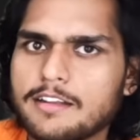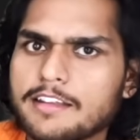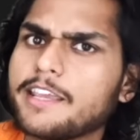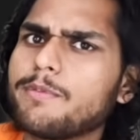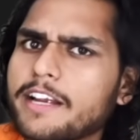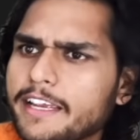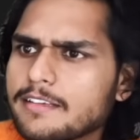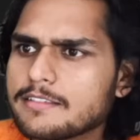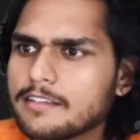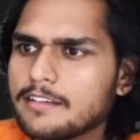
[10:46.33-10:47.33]
Give a
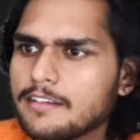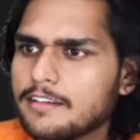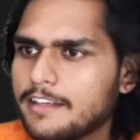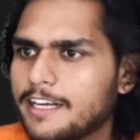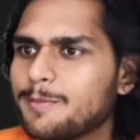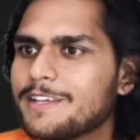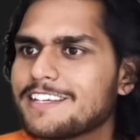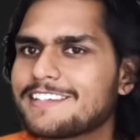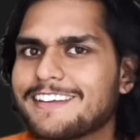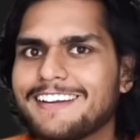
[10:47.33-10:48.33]
guess. Let me
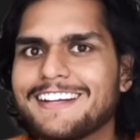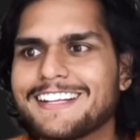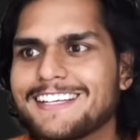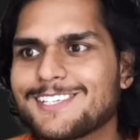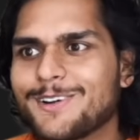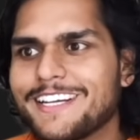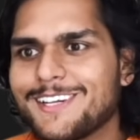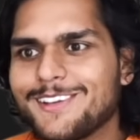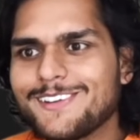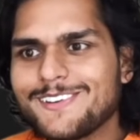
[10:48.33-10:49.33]
just run it and show it
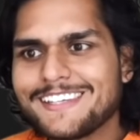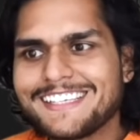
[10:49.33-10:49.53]
to you.